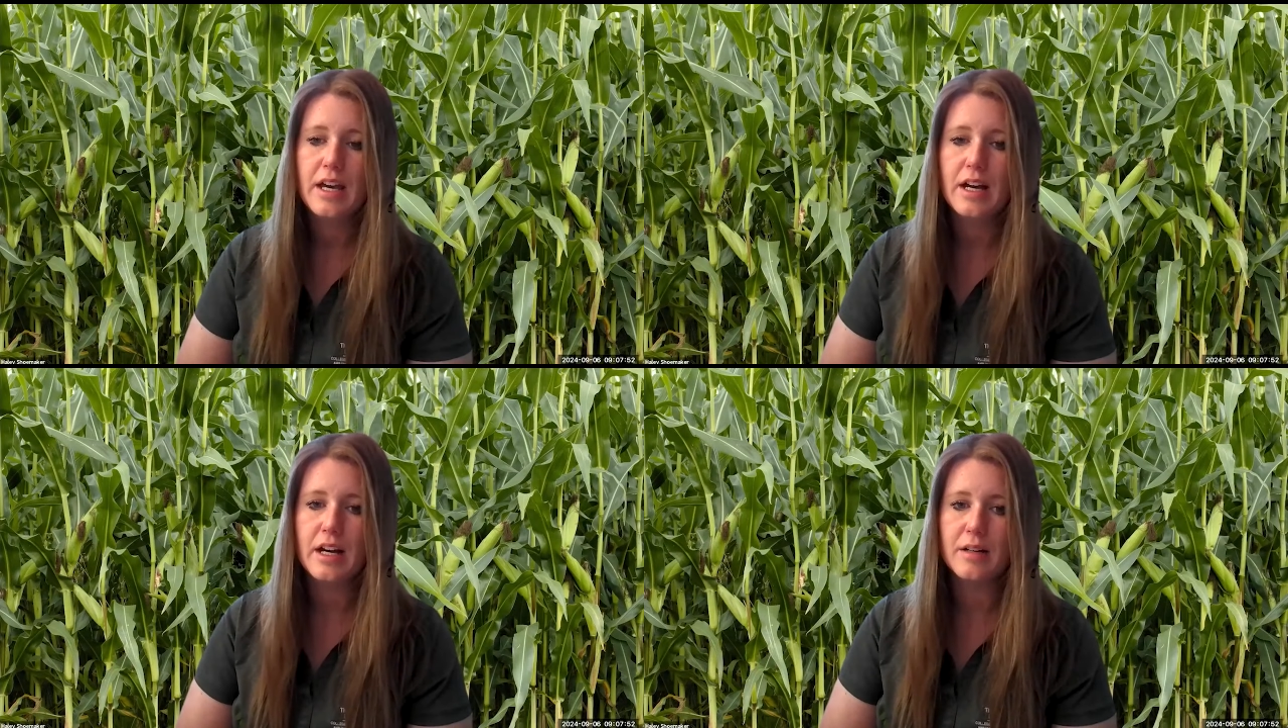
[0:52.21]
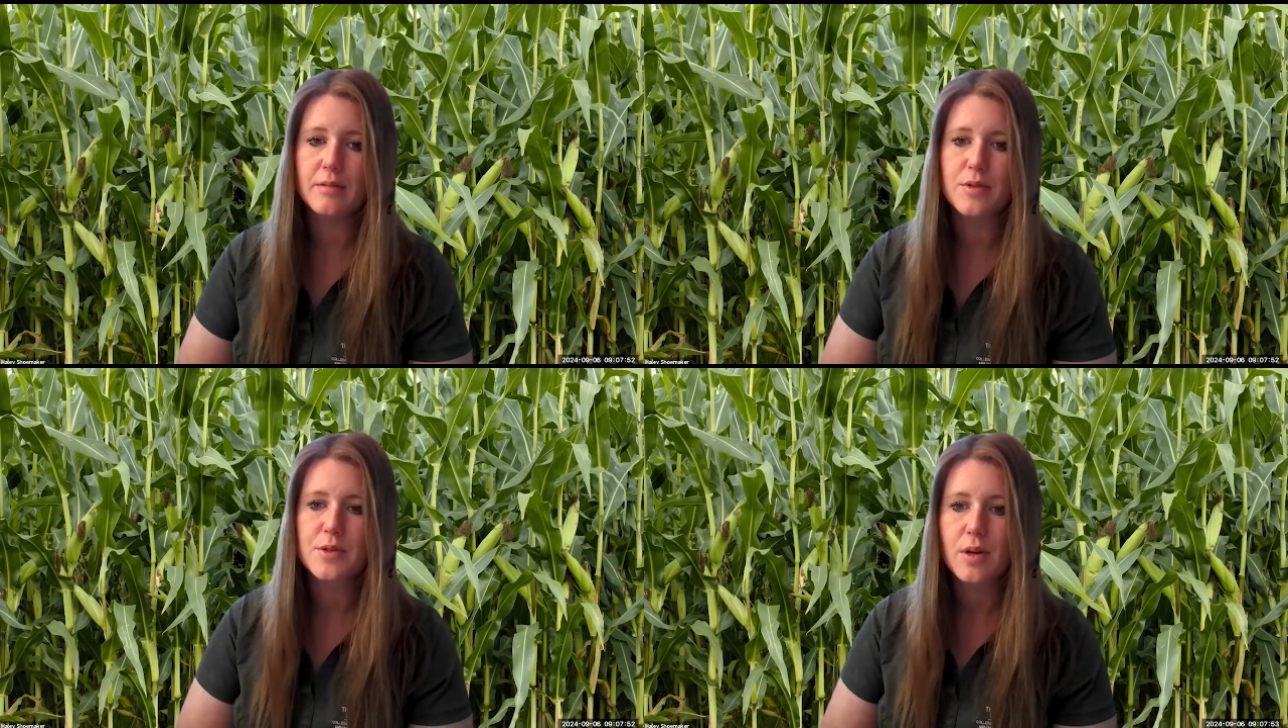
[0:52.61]

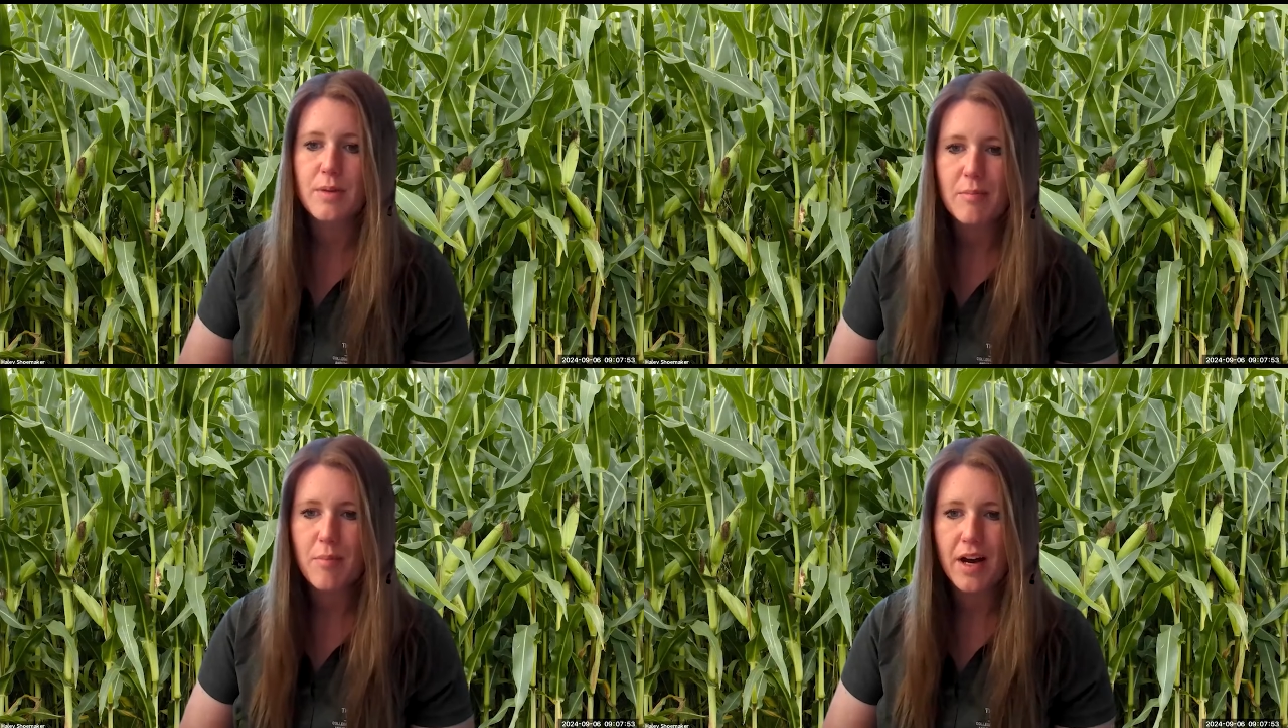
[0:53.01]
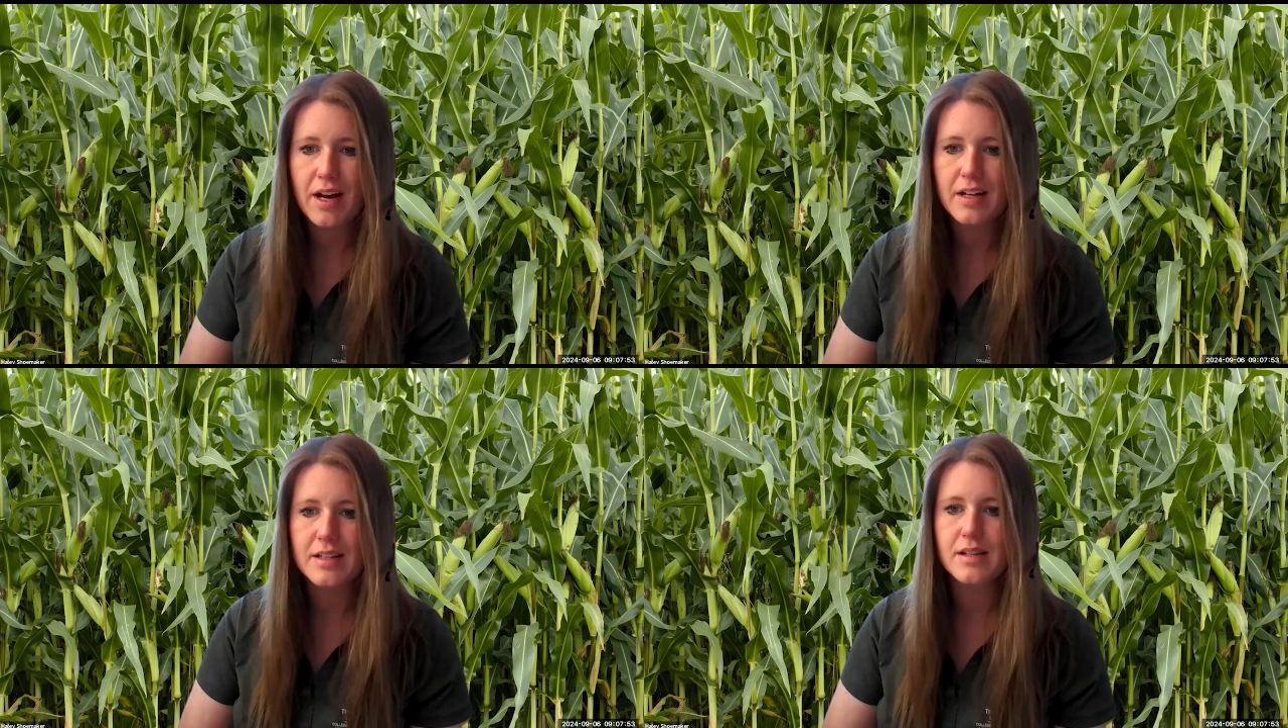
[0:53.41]
Um, soybean
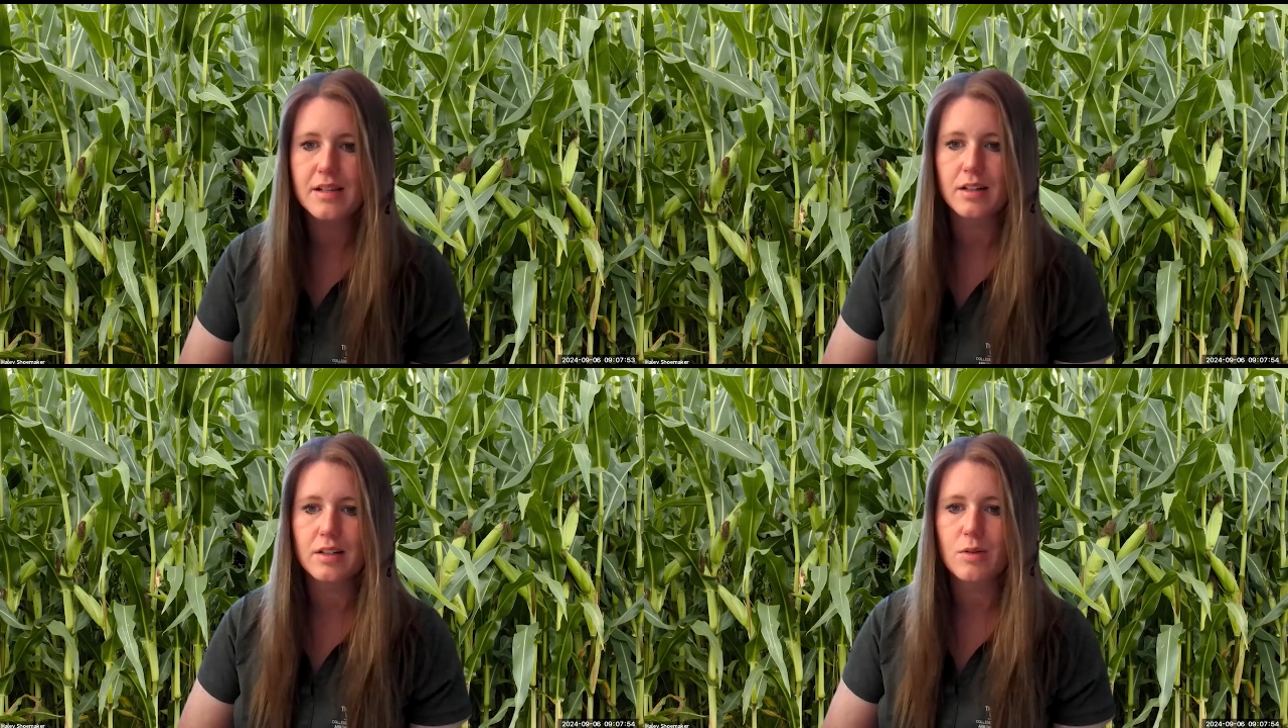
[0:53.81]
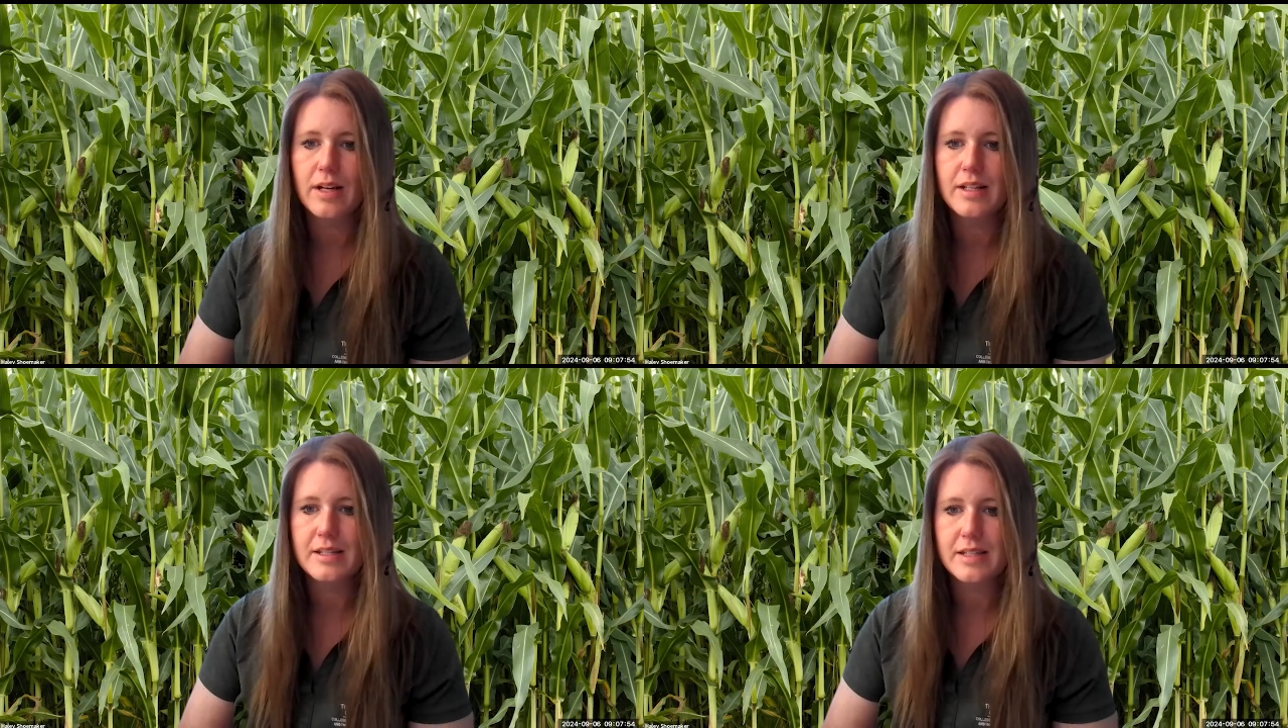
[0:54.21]
pods aren't
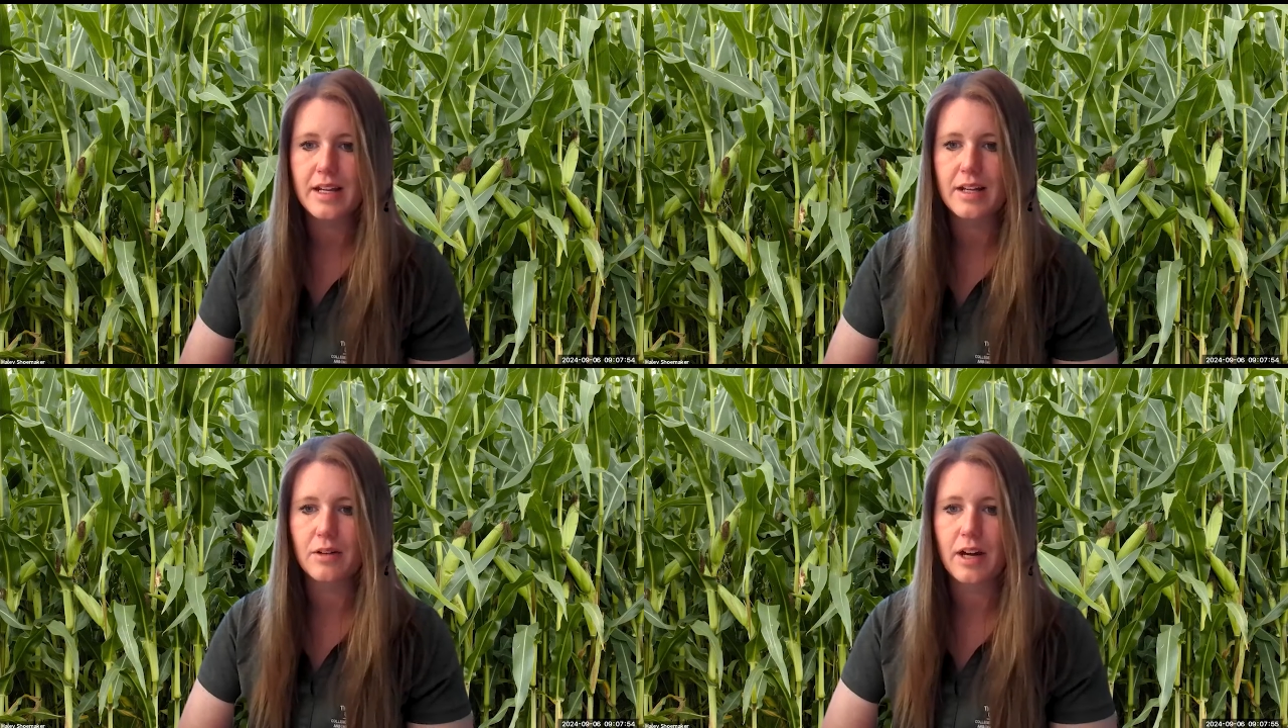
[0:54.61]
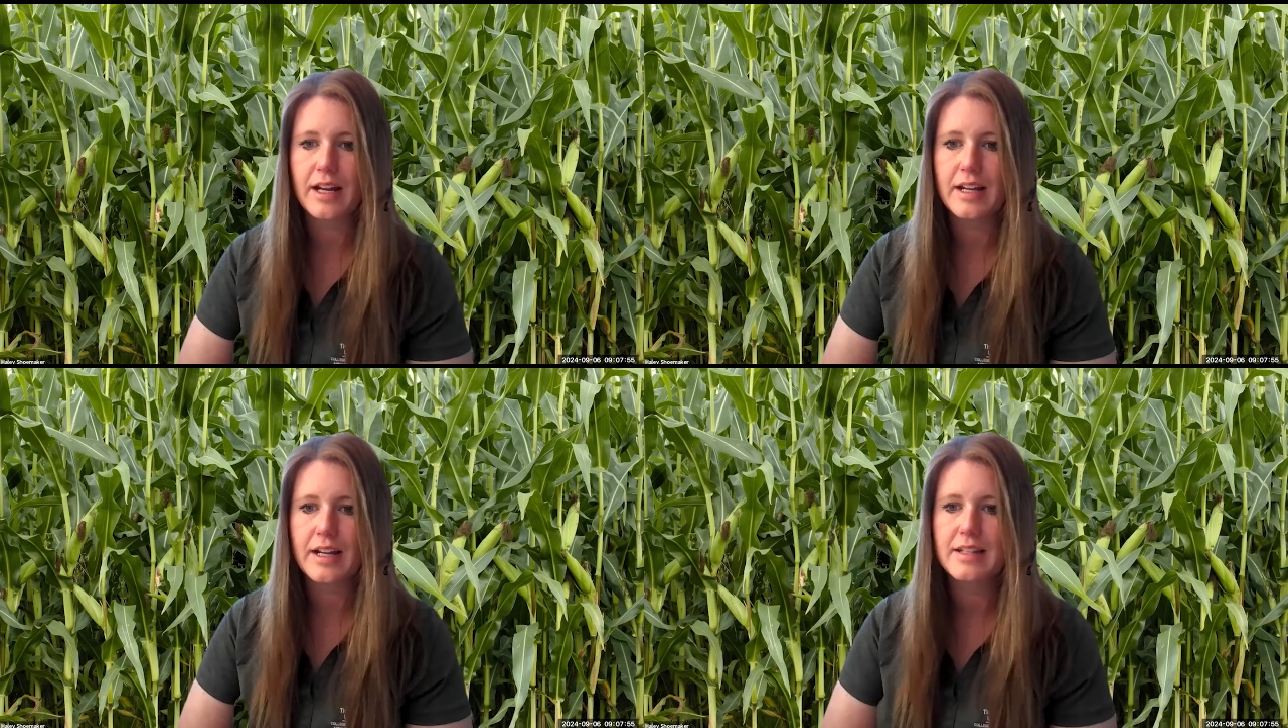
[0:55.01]
quite setting
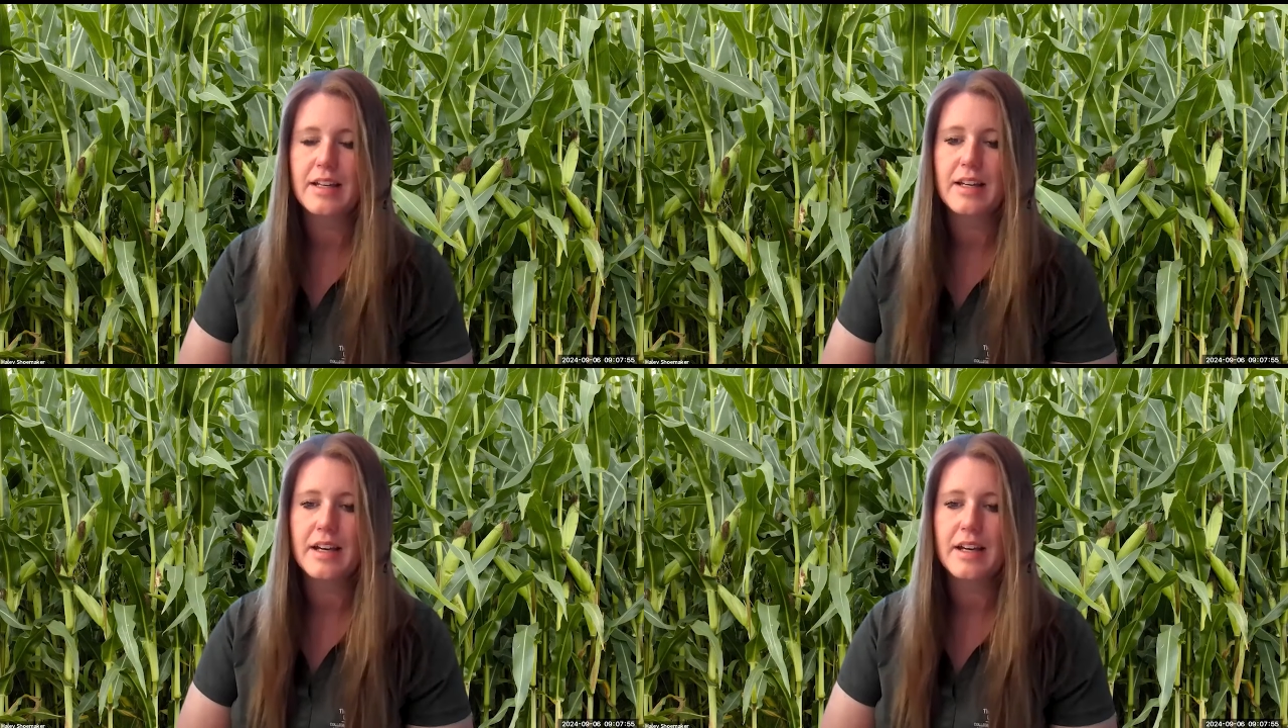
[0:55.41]
right.